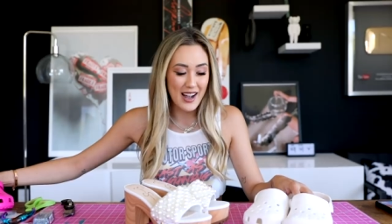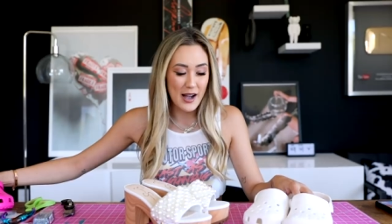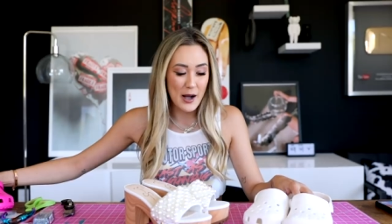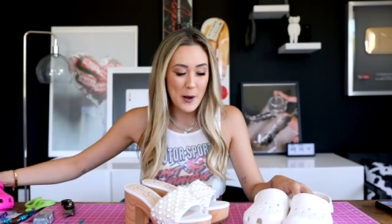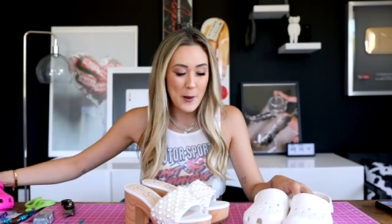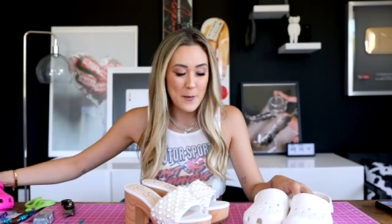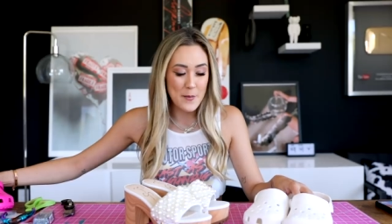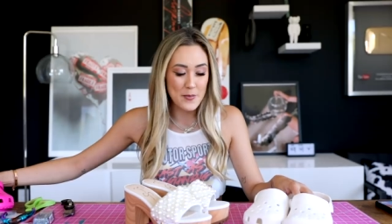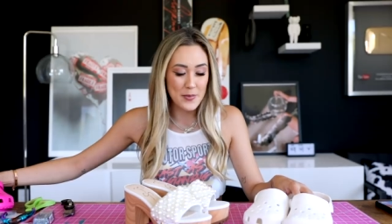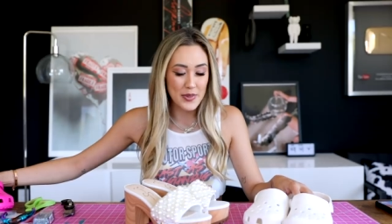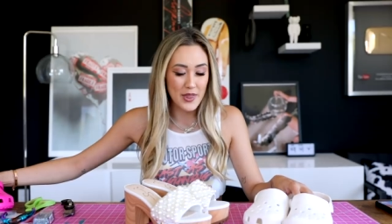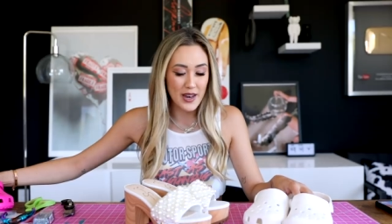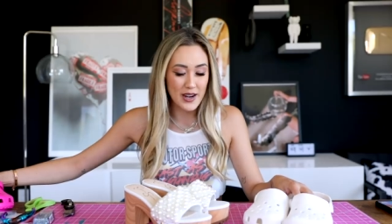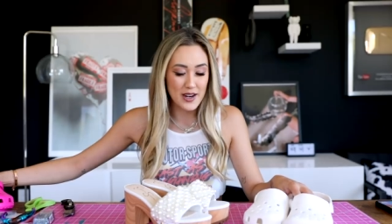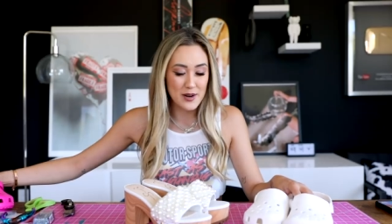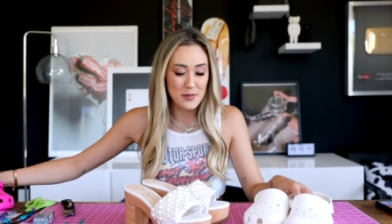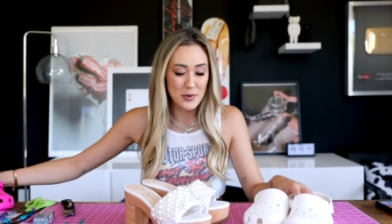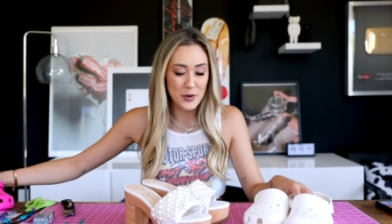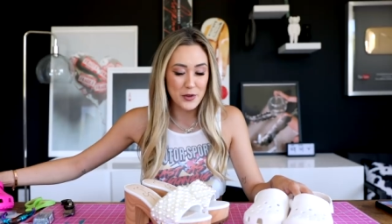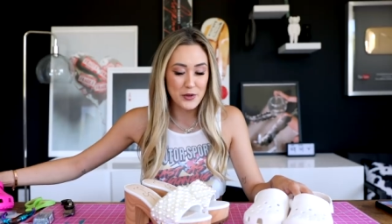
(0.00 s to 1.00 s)
um, that
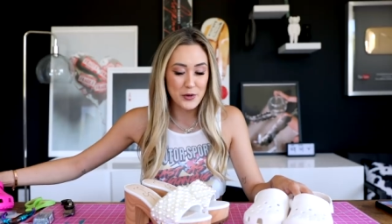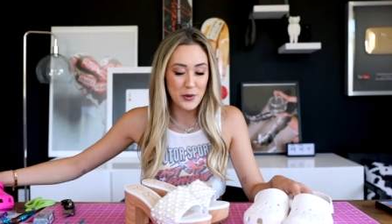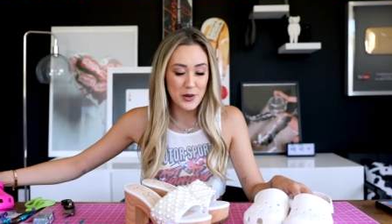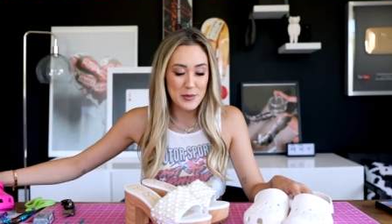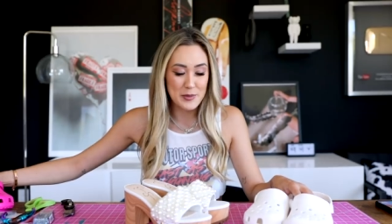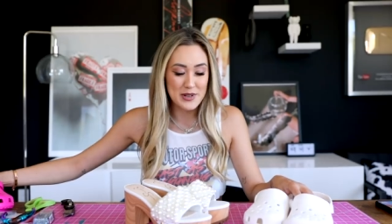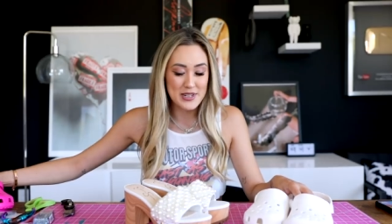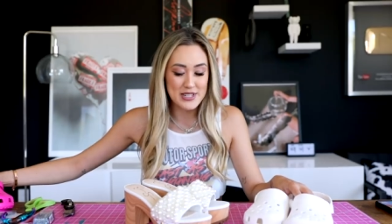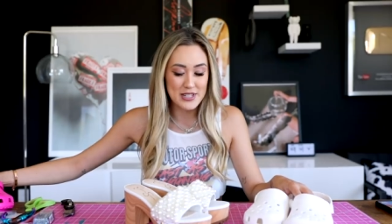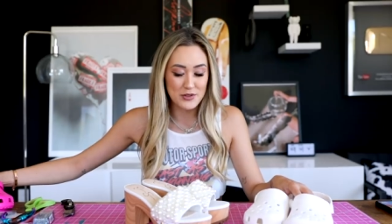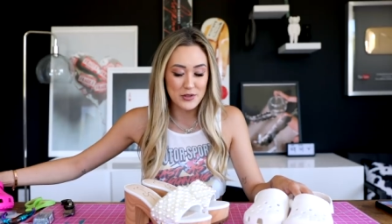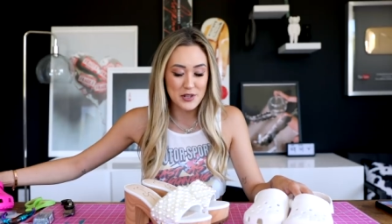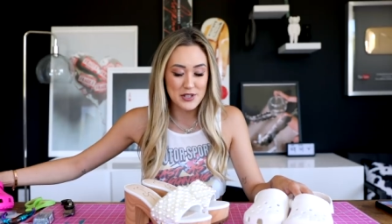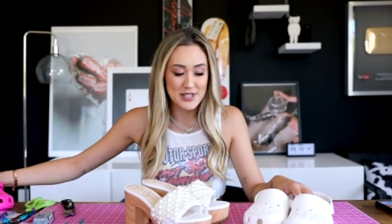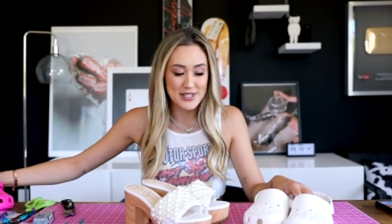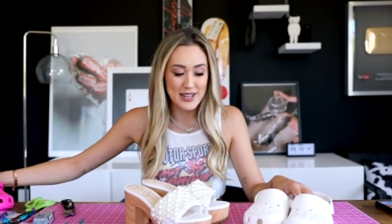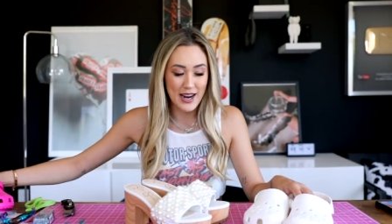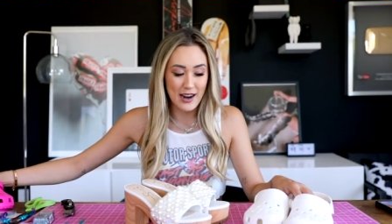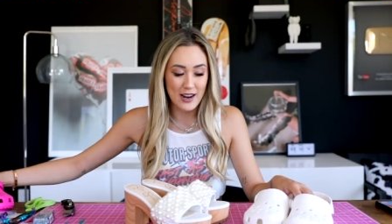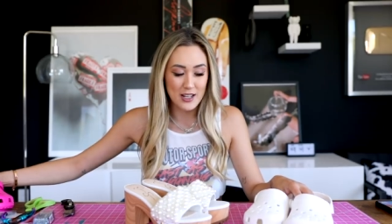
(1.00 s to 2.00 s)
are both going to be different
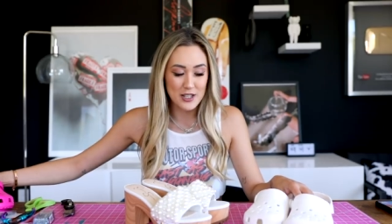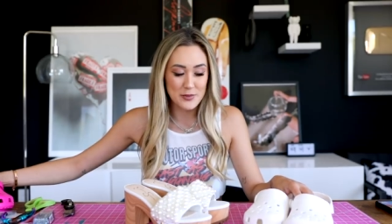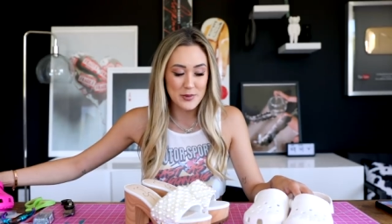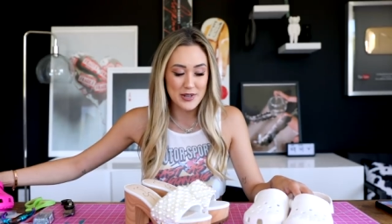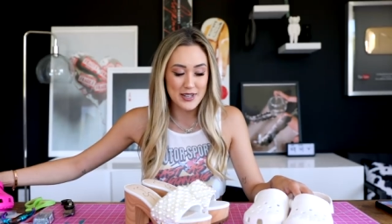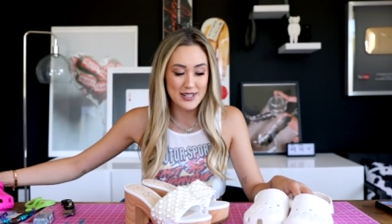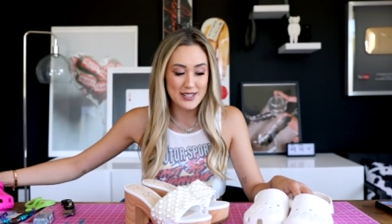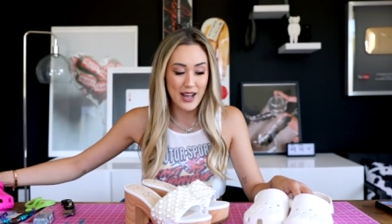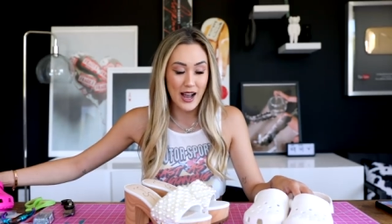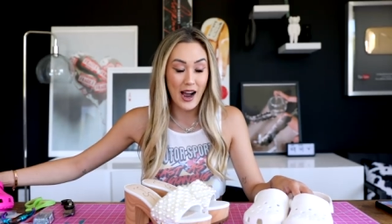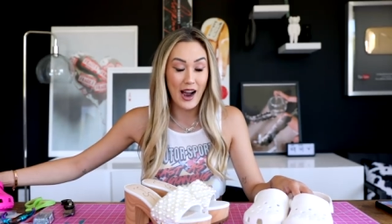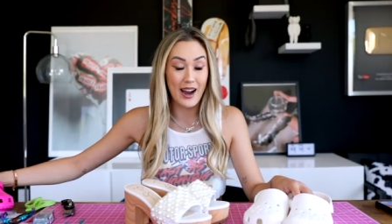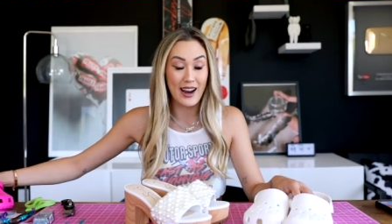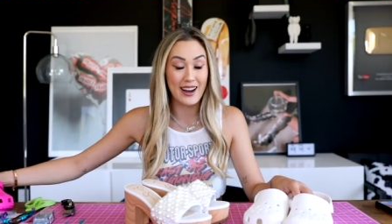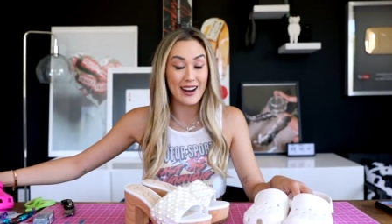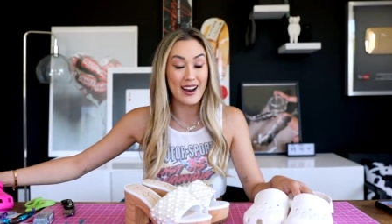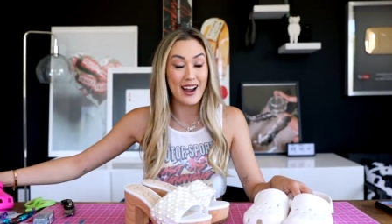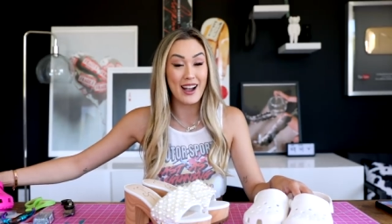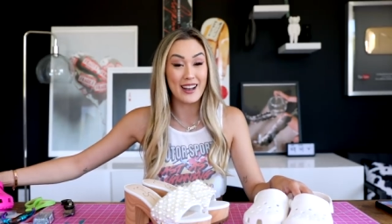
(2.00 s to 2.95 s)
styles because I,